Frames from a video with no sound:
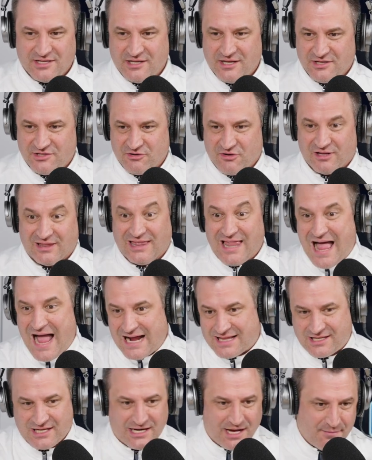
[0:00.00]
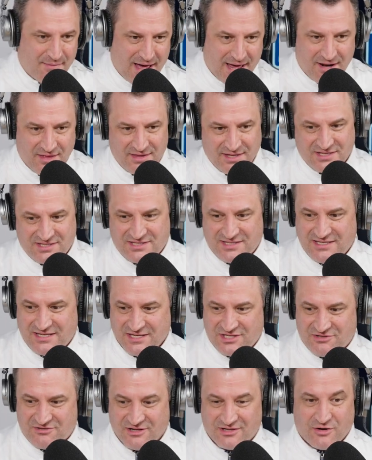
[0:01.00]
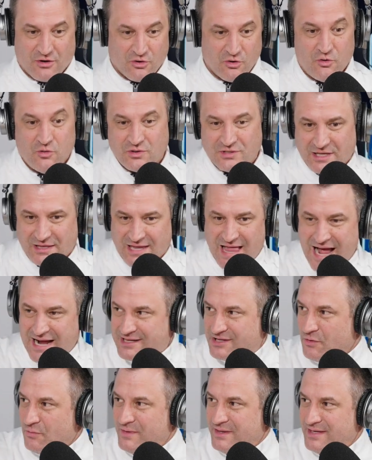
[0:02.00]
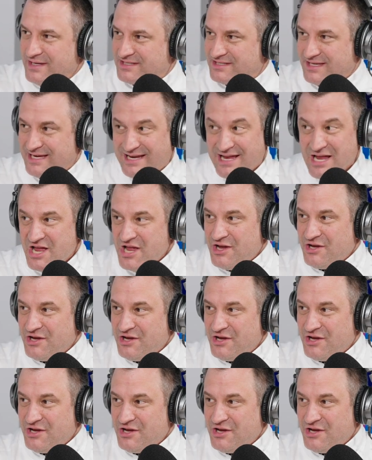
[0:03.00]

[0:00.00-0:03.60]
Is there a lock to come out of this district, or who's locked to win this league?